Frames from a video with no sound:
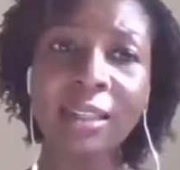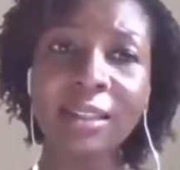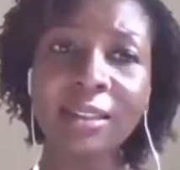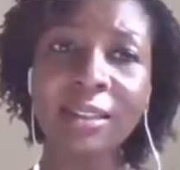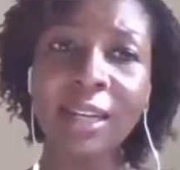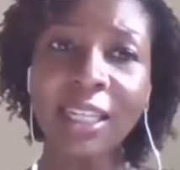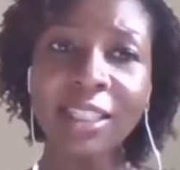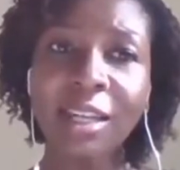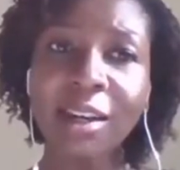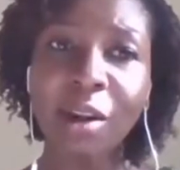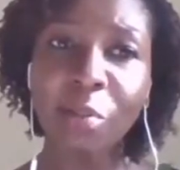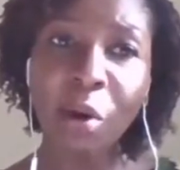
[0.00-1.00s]
and
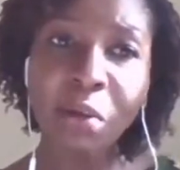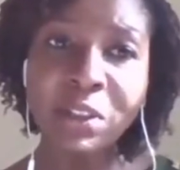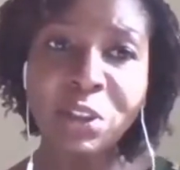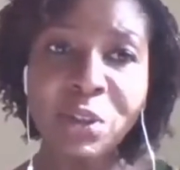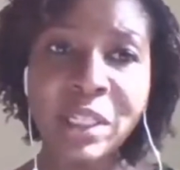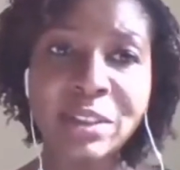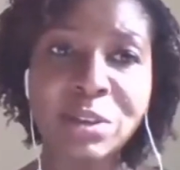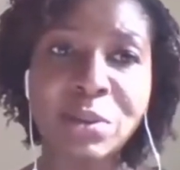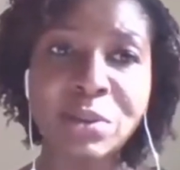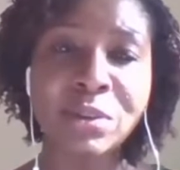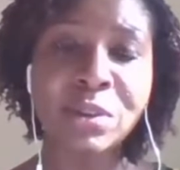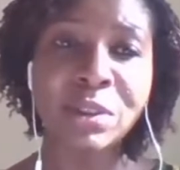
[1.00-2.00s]
national
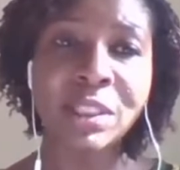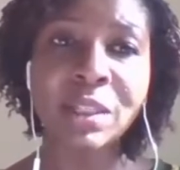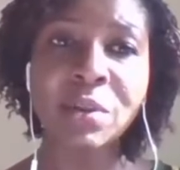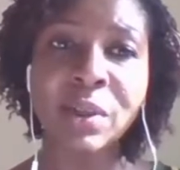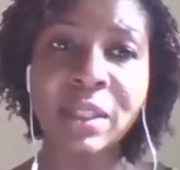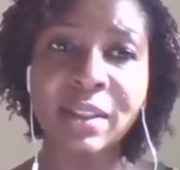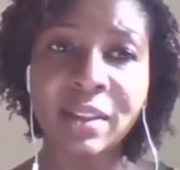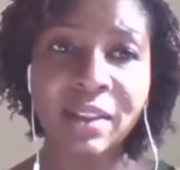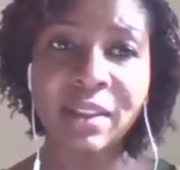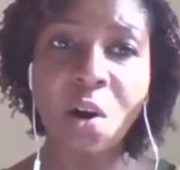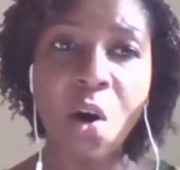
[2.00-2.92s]
laboratories to deal with